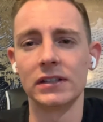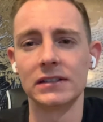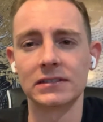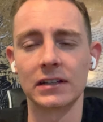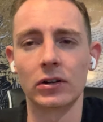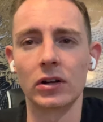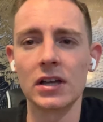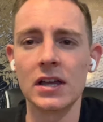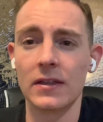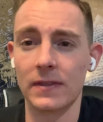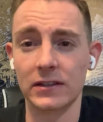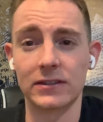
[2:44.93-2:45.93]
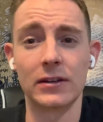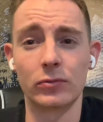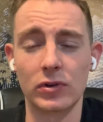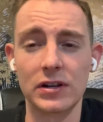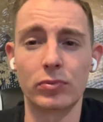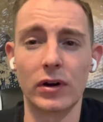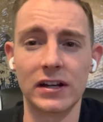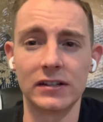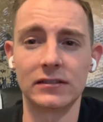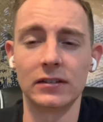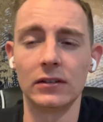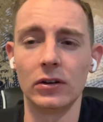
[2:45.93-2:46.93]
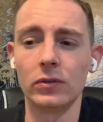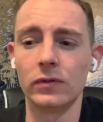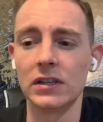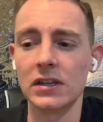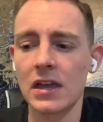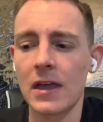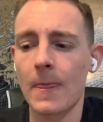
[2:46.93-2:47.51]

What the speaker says: etc., that they rebranded to Novi.